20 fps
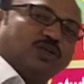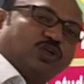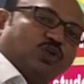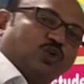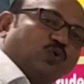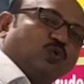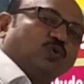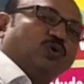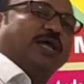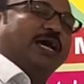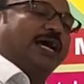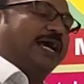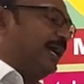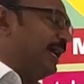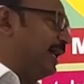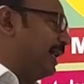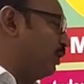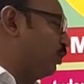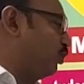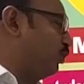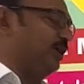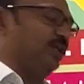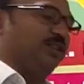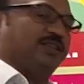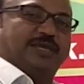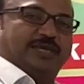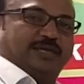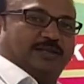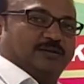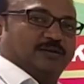2
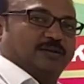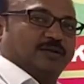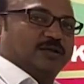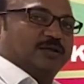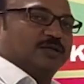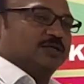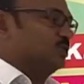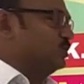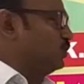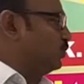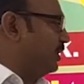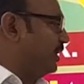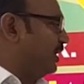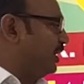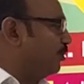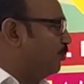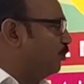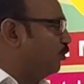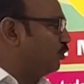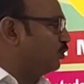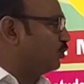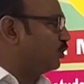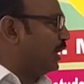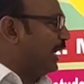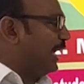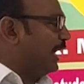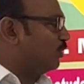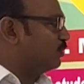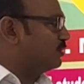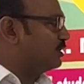dihaloethane so here both
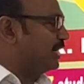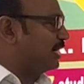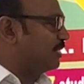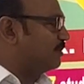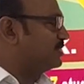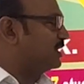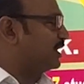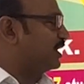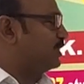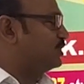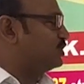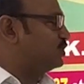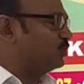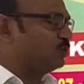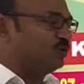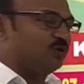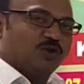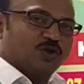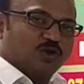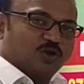halogen atoms attached to